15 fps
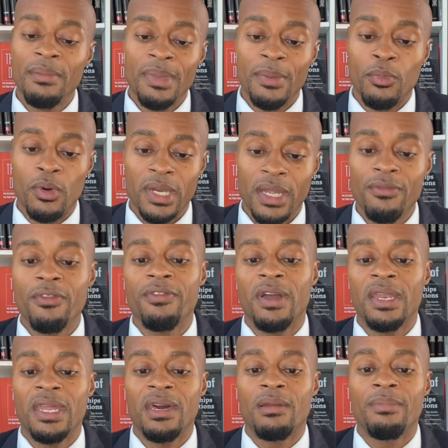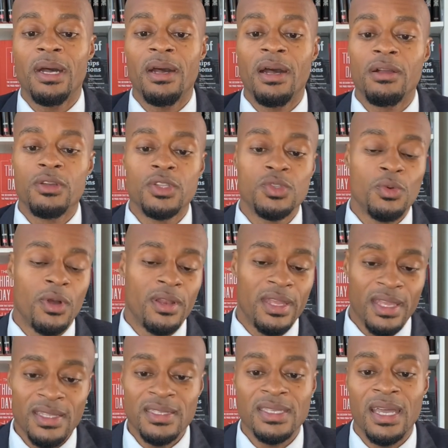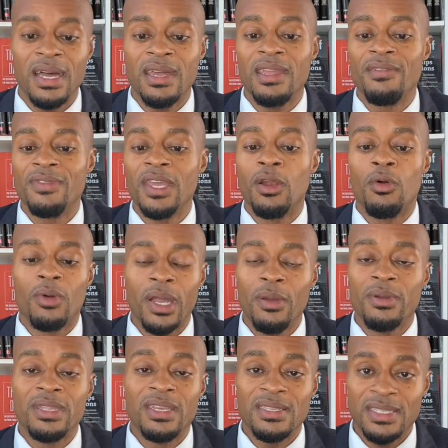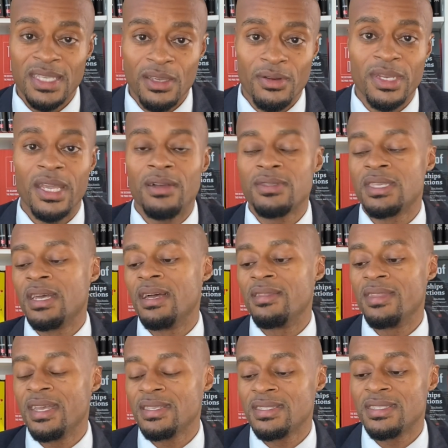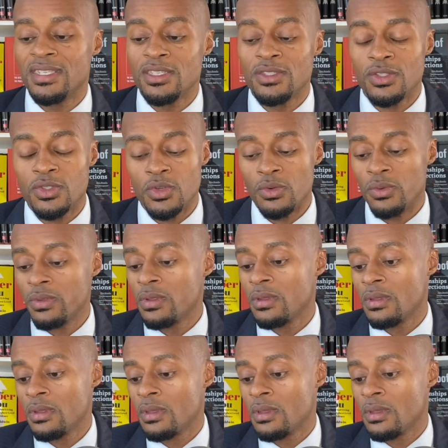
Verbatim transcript: People will never find out about how good you are on the inside if they don't like what they see on the outside. That's just the truth.